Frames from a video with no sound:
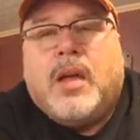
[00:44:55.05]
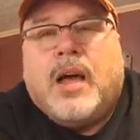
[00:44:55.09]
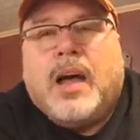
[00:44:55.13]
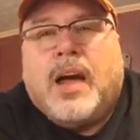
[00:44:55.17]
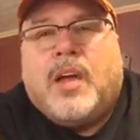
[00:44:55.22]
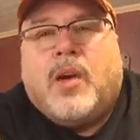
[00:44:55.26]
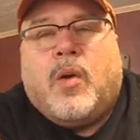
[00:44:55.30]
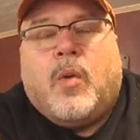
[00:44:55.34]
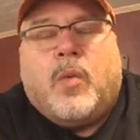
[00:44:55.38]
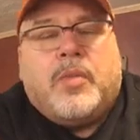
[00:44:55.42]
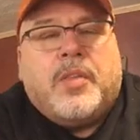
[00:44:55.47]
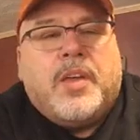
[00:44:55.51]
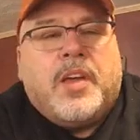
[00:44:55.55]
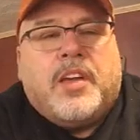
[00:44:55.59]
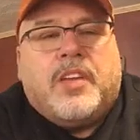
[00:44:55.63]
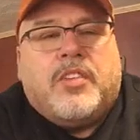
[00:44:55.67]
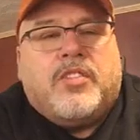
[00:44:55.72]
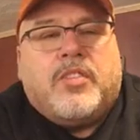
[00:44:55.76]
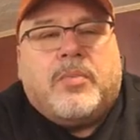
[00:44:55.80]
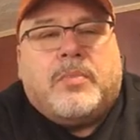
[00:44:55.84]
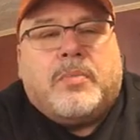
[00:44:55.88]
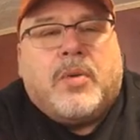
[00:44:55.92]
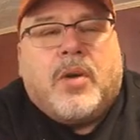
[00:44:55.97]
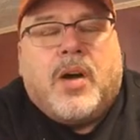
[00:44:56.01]
I don't think
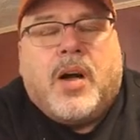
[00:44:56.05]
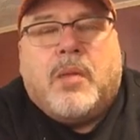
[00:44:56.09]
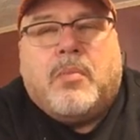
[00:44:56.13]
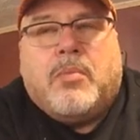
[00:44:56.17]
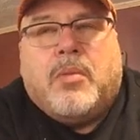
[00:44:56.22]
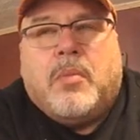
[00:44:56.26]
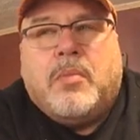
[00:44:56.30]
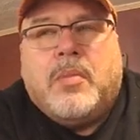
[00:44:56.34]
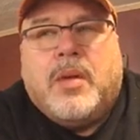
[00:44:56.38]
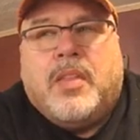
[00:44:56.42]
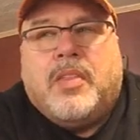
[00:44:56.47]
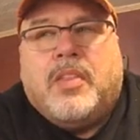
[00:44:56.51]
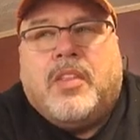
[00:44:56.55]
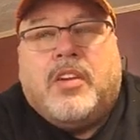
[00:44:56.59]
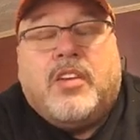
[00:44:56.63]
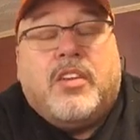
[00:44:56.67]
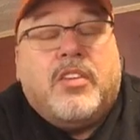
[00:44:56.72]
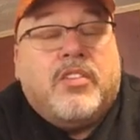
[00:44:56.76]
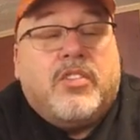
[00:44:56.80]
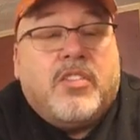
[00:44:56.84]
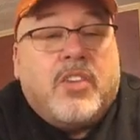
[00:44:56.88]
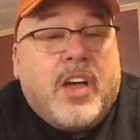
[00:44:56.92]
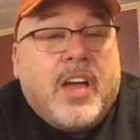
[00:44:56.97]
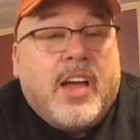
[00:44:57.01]
it's a problem in the
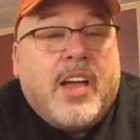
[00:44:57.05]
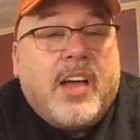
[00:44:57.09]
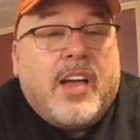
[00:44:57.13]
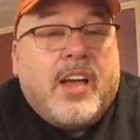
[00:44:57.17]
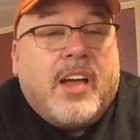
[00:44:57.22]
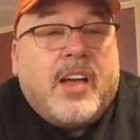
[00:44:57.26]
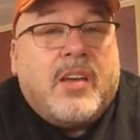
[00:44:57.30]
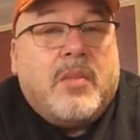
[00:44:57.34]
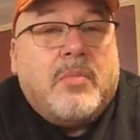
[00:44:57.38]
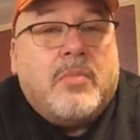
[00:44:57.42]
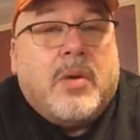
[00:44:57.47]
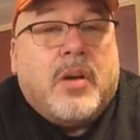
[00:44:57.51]
design